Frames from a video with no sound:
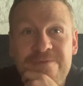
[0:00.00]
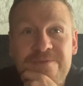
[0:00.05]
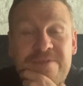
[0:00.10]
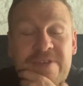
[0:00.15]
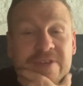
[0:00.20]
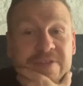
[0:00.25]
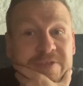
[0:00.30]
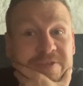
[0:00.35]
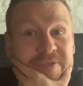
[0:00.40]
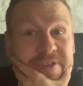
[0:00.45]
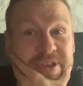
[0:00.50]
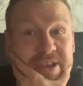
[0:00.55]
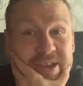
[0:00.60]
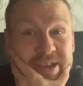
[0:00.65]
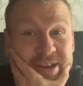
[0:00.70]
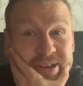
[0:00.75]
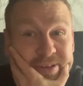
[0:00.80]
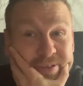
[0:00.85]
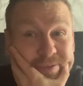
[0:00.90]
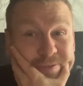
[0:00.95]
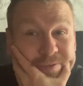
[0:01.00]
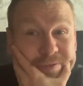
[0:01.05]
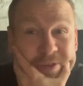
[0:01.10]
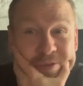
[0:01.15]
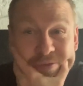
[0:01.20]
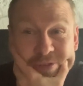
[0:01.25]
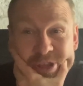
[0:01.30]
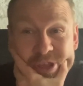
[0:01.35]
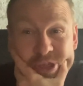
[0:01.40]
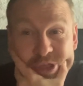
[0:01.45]

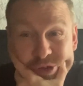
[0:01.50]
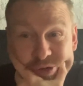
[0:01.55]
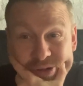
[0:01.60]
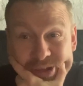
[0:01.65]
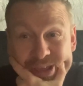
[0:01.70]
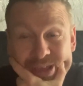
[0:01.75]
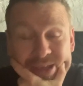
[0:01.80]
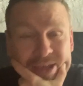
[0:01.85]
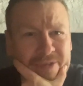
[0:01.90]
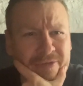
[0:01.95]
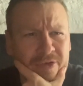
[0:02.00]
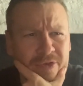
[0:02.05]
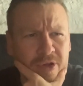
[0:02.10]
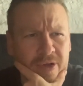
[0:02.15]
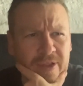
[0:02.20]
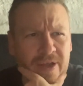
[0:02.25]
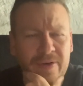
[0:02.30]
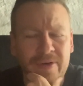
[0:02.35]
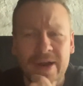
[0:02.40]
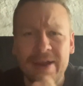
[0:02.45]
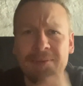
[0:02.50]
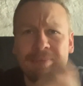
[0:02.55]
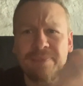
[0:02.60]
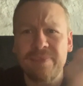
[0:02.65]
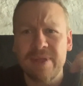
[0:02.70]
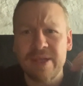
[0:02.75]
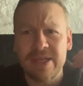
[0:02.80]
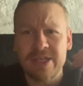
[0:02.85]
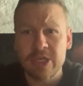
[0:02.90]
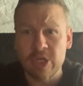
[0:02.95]
1553, if I've got that right,
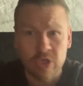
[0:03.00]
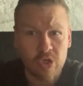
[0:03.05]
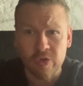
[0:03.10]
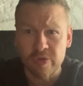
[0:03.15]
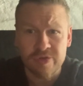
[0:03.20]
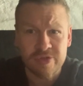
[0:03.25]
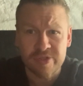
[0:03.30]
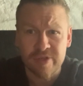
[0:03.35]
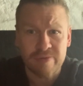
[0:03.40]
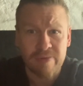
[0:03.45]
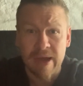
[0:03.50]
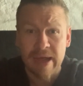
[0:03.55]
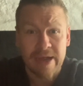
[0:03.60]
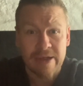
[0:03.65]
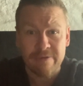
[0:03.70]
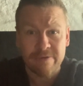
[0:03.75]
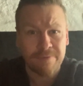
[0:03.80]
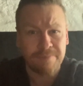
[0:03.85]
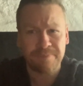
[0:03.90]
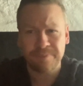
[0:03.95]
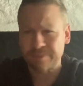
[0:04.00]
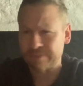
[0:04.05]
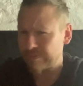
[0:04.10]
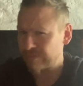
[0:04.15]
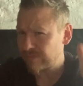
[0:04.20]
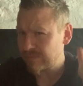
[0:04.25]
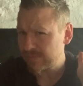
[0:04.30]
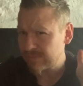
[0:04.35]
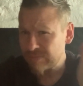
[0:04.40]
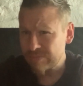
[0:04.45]
your guns arrive.
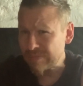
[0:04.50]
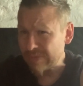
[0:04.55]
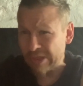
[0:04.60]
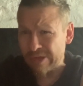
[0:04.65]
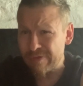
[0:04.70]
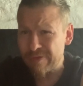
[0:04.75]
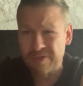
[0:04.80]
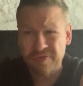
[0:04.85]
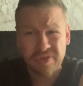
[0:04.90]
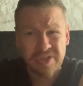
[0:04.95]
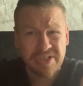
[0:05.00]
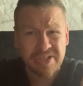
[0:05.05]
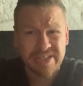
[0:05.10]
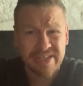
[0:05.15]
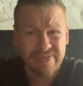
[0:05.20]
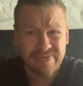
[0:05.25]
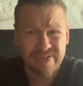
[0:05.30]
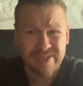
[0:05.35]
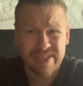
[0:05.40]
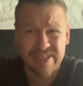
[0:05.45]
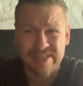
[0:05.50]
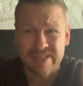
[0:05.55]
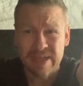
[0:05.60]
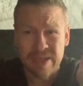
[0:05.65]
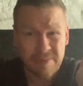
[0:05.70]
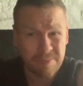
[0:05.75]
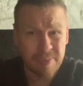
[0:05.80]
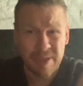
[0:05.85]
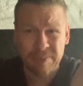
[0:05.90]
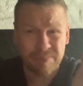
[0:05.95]
1570s,
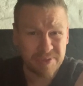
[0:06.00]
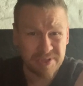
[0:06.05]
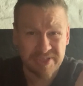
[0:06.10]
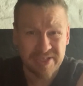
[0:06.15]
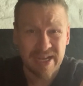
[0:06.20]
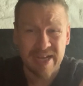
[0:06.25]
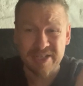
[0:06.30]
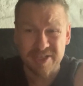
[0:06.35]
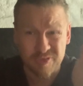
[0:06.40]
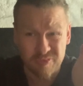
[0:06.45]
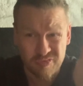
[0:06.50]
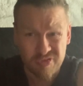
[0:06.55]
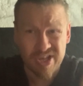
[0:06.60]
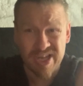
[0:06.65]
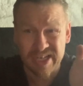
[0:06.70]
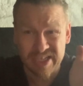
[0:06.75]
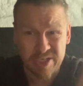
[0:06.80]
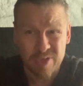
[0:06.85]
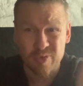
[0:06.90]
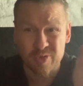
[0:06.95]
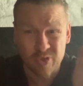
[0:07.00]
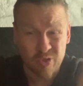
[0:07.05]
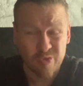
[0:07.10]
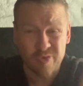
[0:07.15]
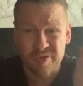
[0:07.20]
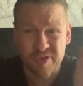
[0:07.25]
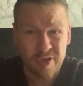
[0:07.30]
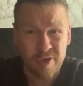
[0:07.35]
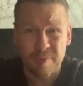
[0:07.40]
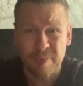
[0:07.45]
people are starting to really use
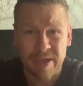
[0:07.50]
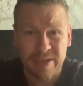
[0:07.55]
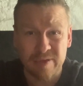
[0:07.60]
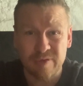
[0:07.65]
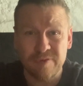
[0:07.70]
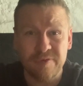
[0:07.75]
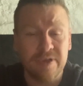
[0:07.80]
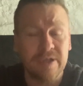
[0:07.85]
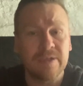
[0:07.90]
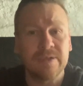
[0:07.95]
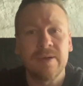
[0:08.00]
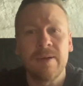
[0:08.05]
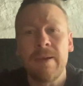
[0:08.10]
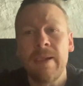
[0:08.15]
guns on the battlefield.